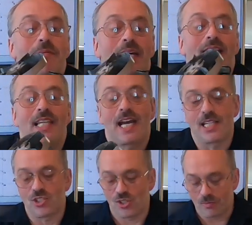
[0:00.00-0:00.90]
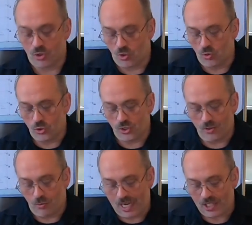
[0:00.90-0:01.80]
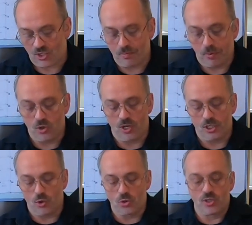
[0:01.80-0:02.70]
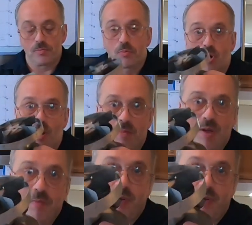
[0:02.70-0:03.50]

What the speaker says: And I had some corrosion. We had some corrosion problem